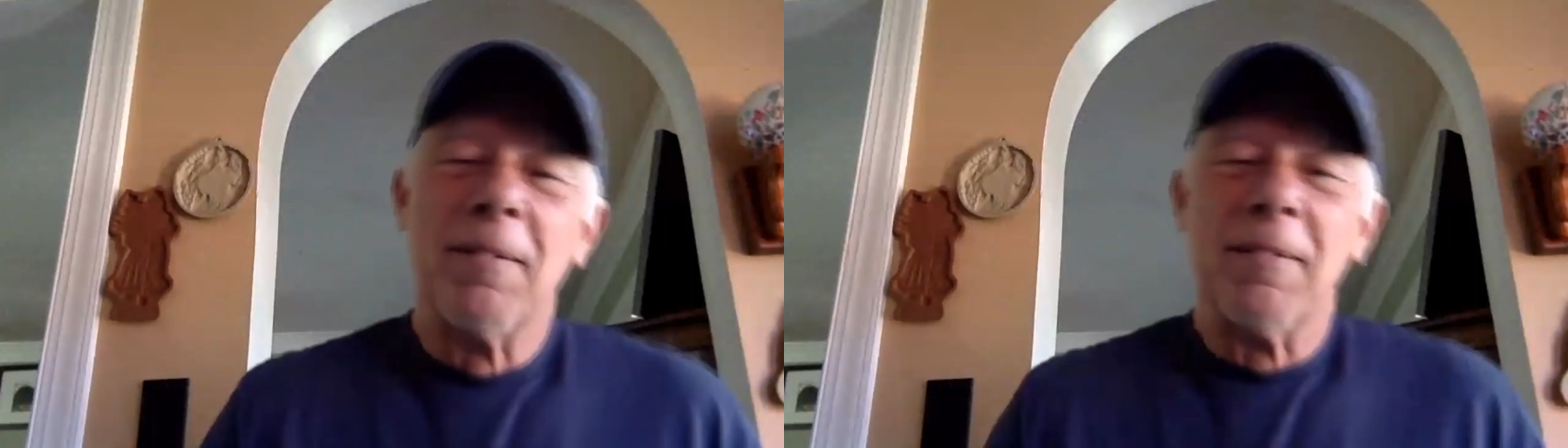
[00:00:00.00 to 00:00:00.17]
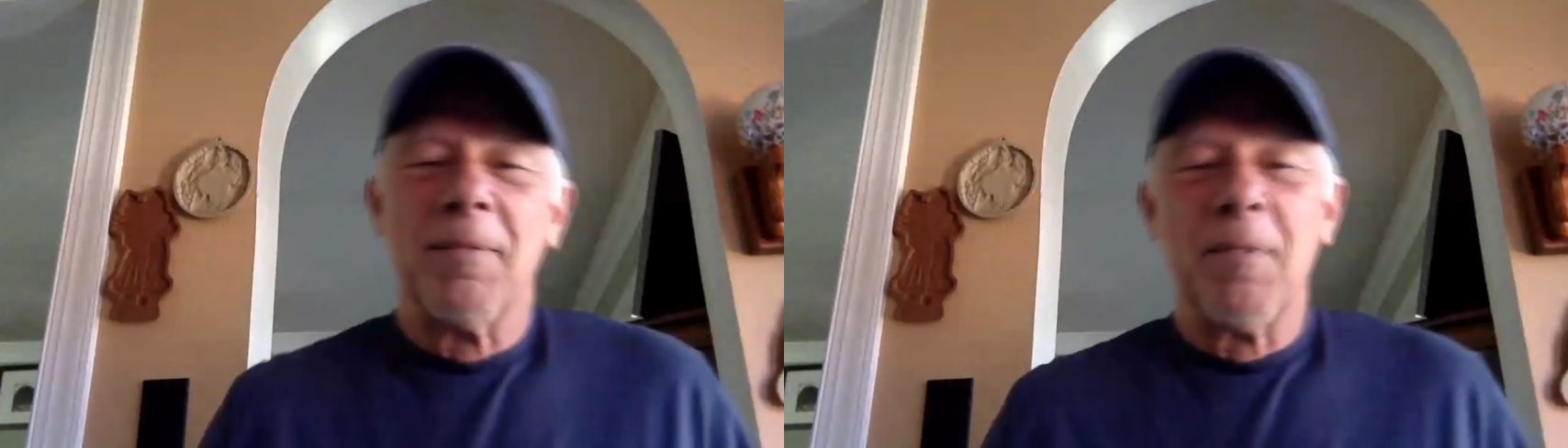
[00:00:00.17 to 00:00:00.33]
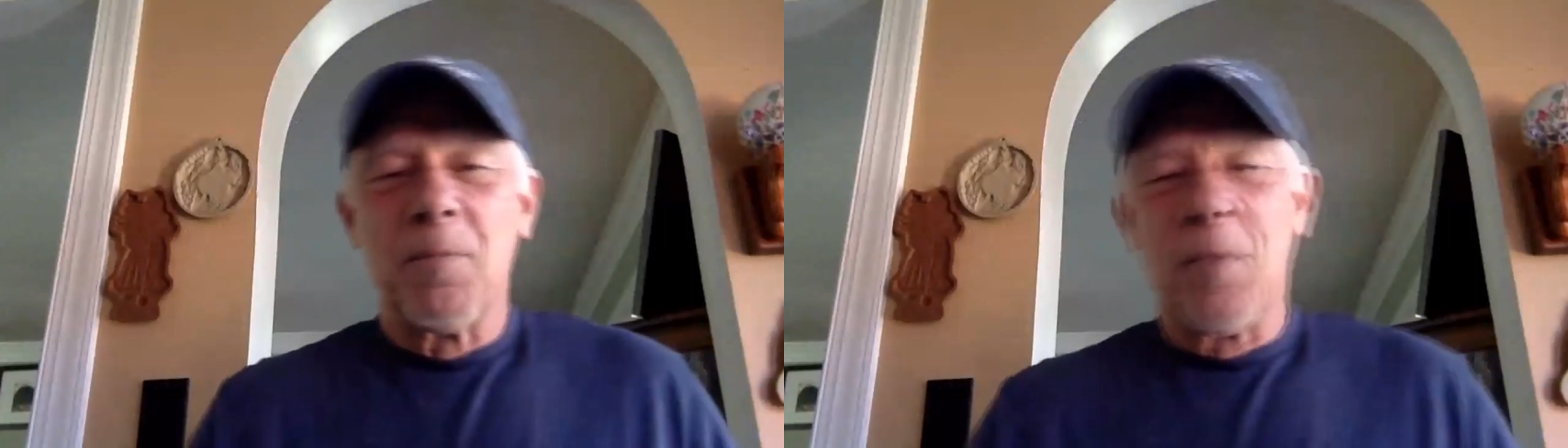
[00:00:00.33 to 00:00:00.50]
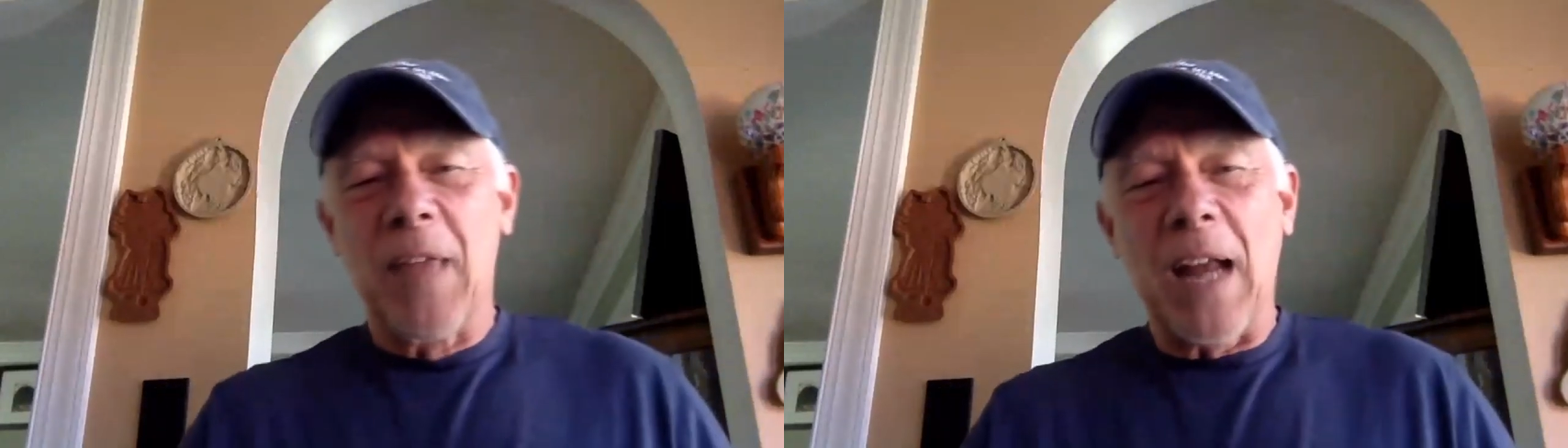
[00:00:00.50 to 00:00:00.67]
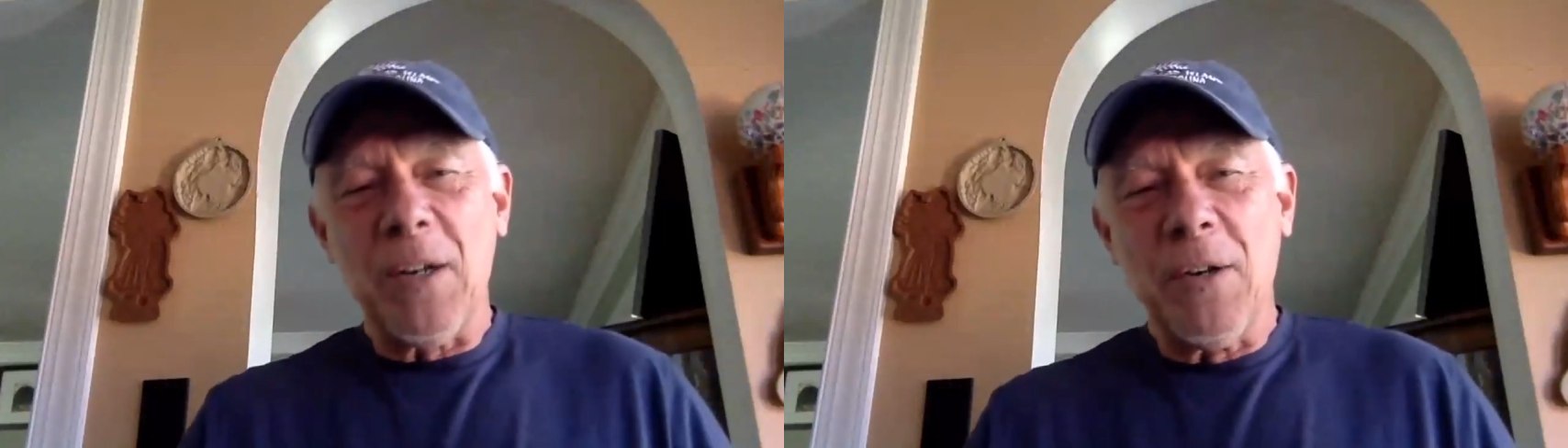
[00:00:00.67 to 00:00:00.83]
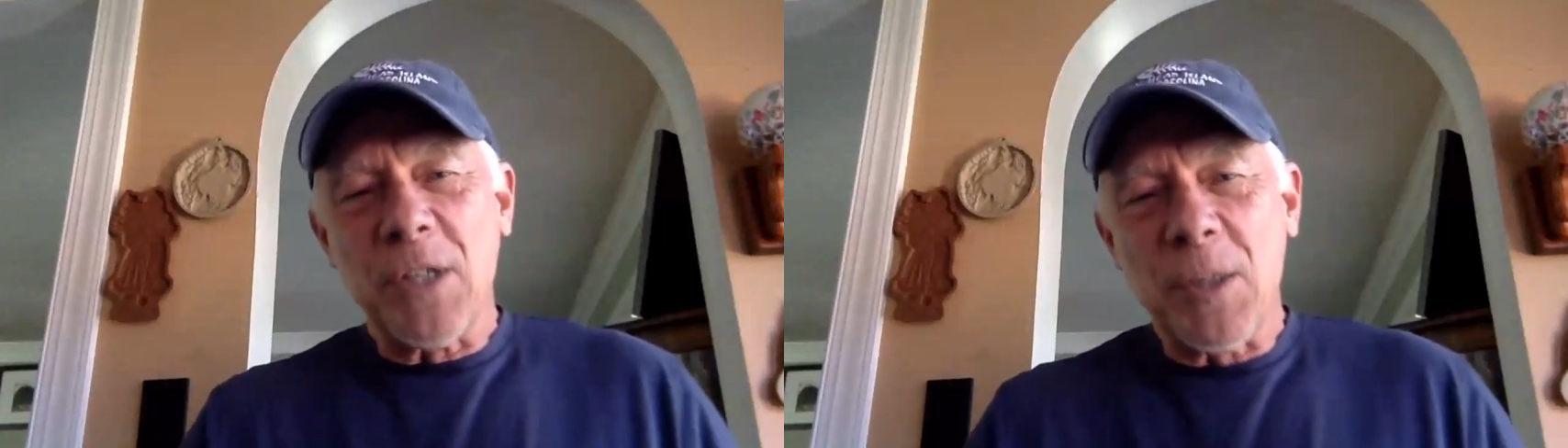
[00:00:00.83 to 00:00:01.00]

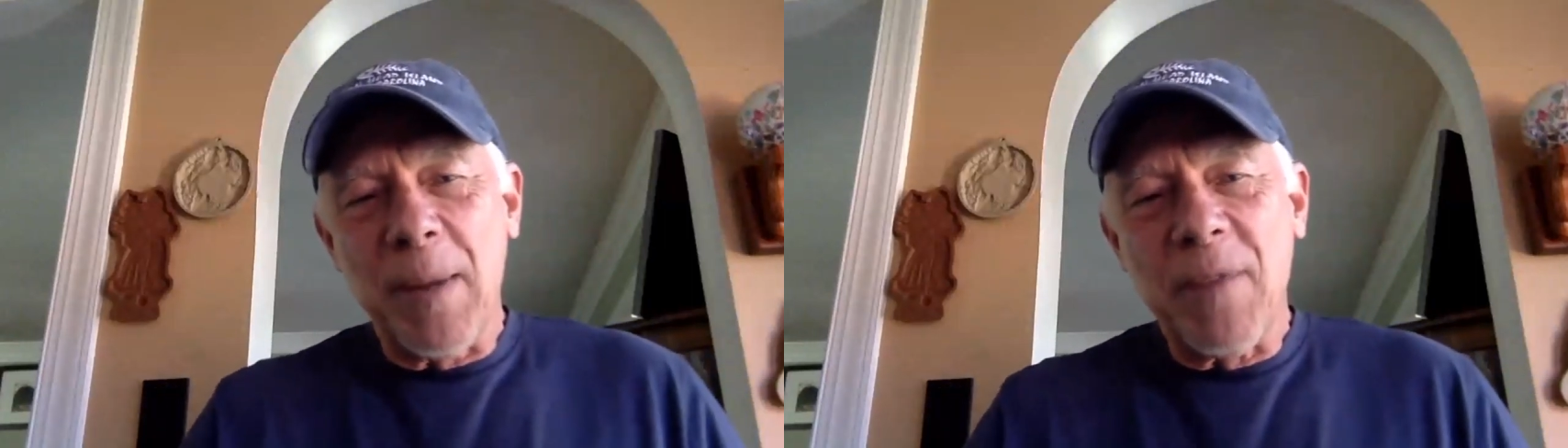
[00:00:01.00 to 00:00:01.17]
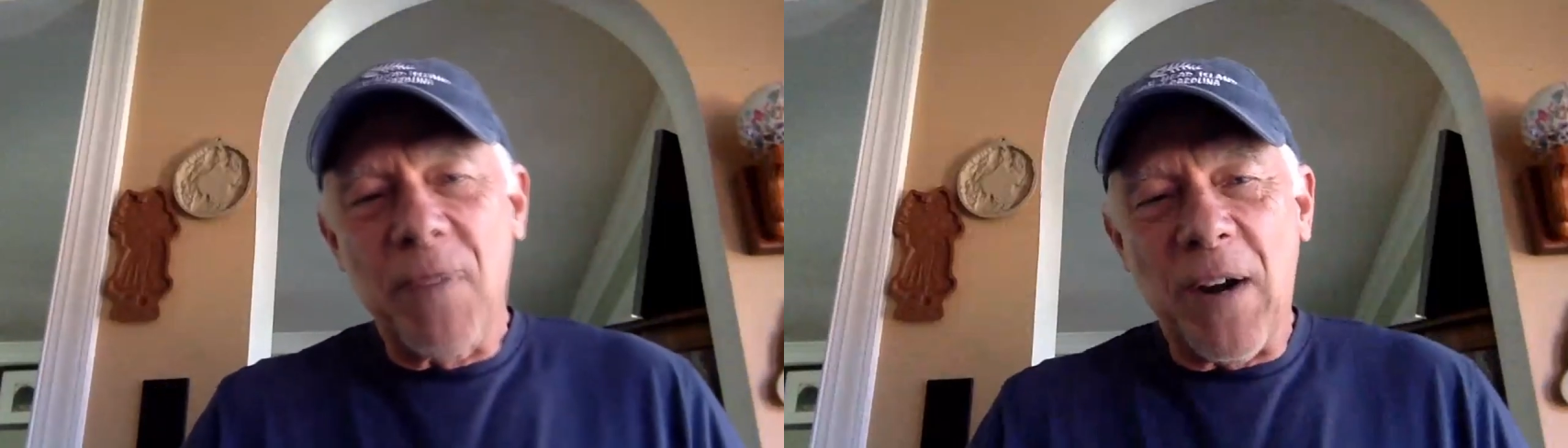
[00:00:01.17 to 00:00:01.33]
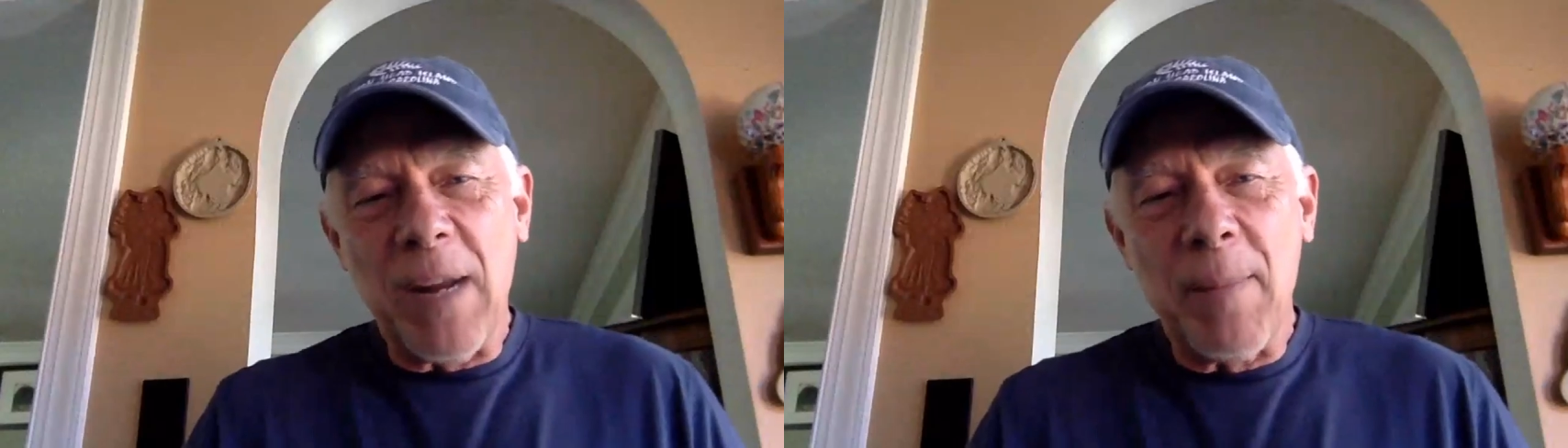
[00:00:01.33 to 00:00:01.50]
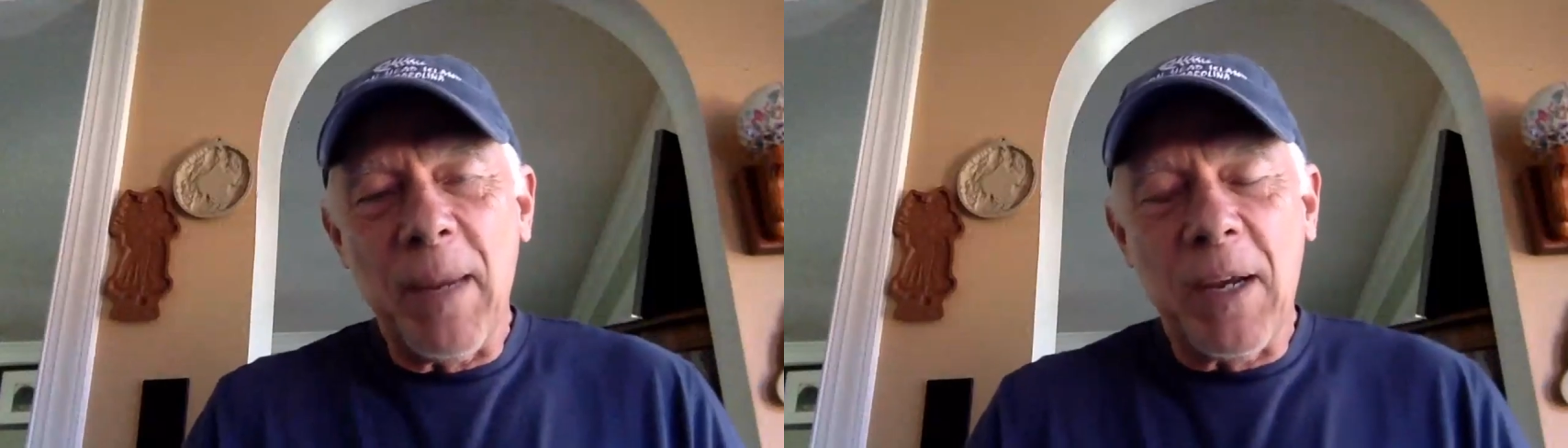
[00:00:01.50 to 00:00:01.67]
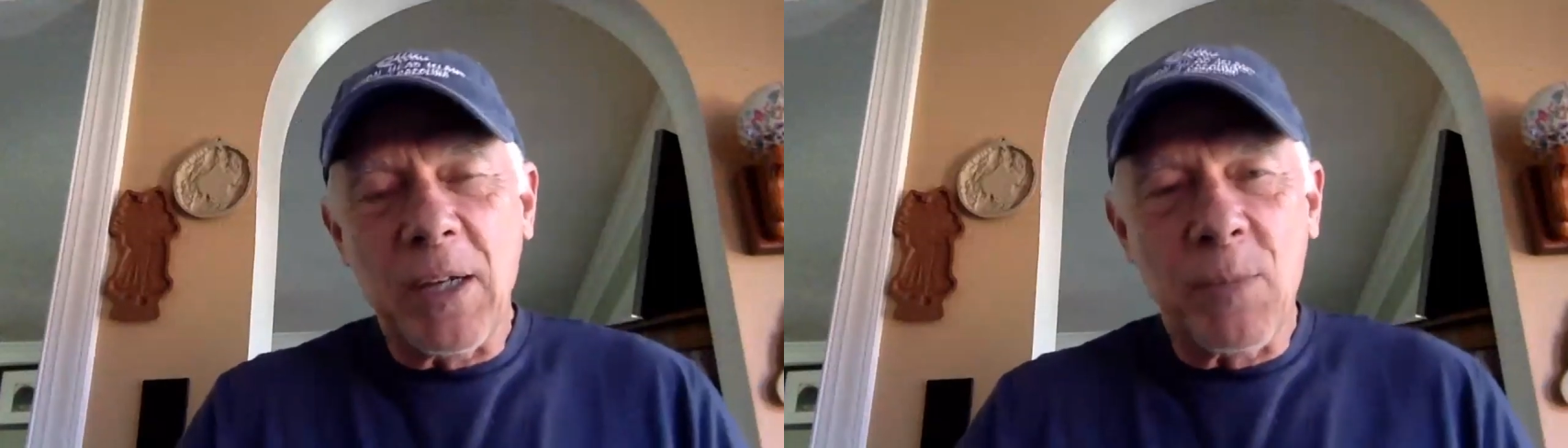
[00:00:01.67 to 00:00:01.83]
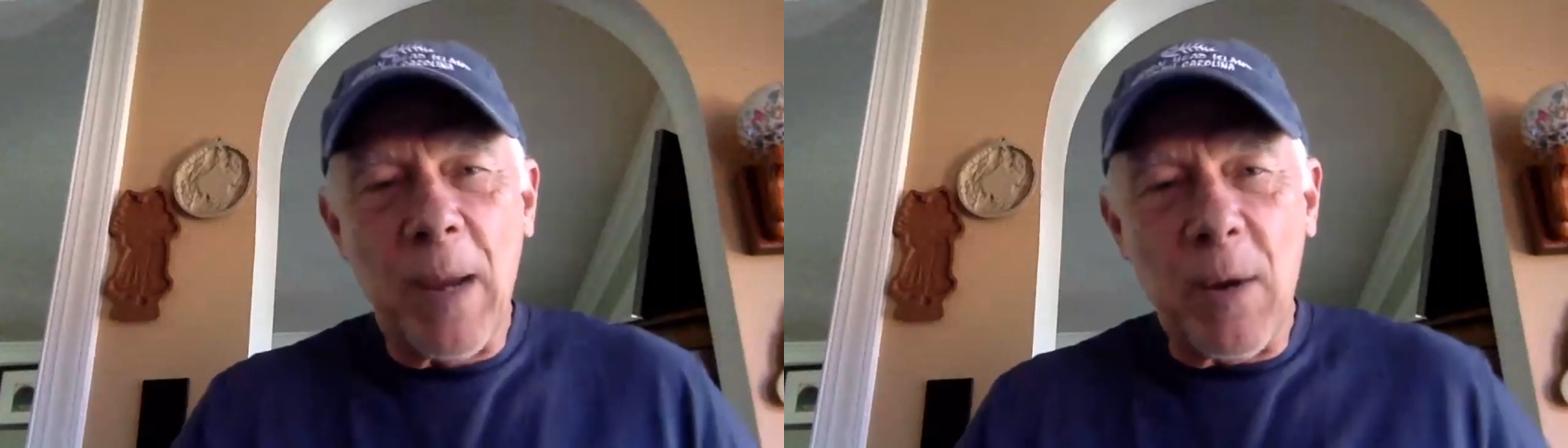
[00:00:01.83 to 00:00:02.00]
that used to be funny
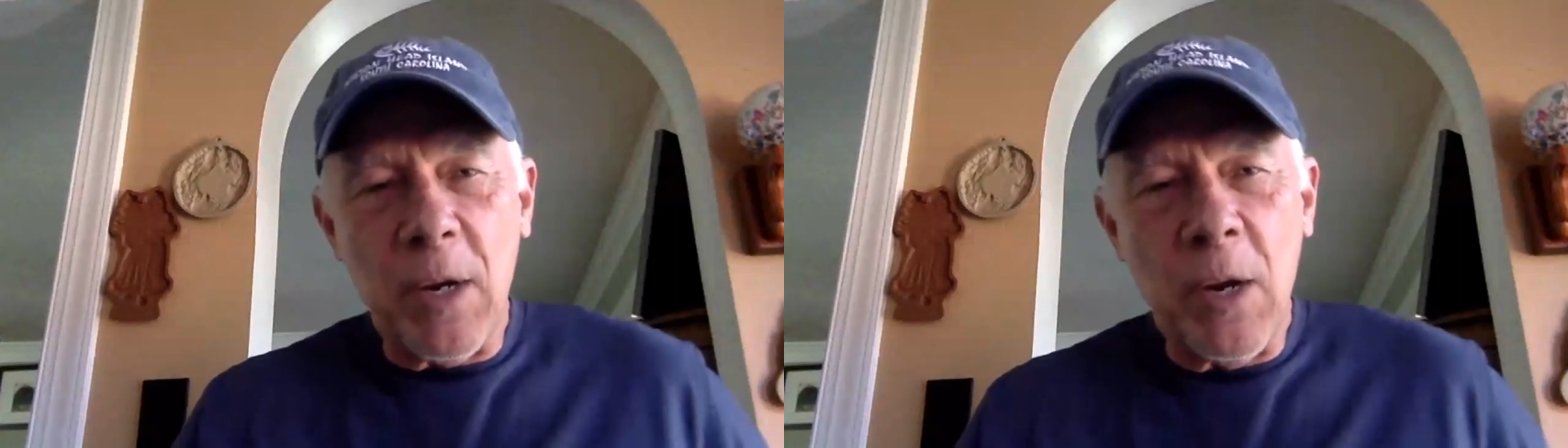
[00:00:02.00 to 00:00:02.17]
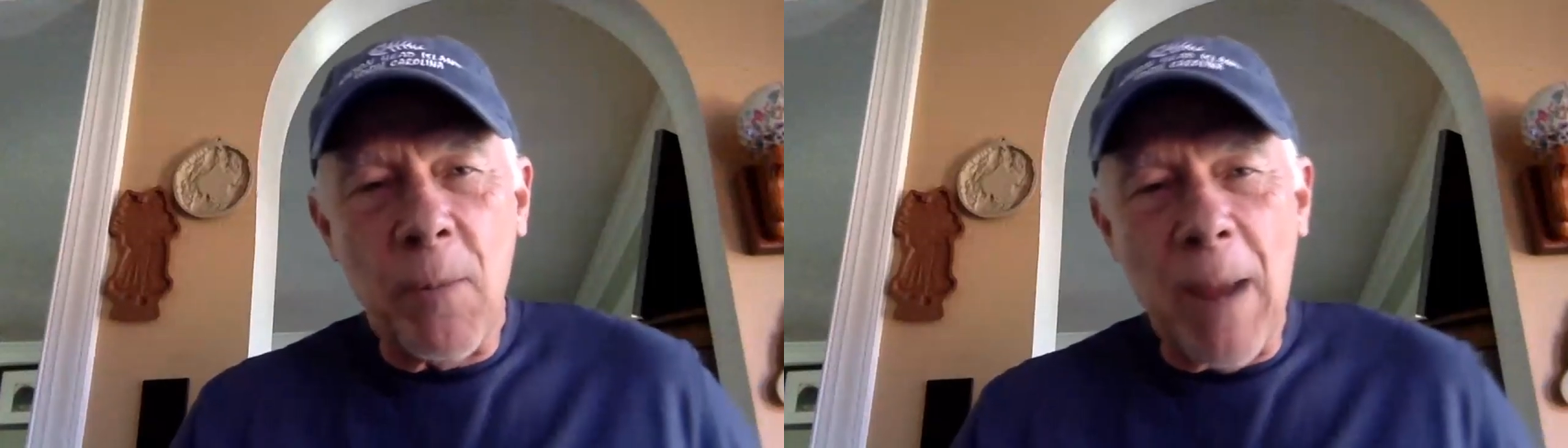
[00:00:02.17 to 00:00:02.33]
because back, you know,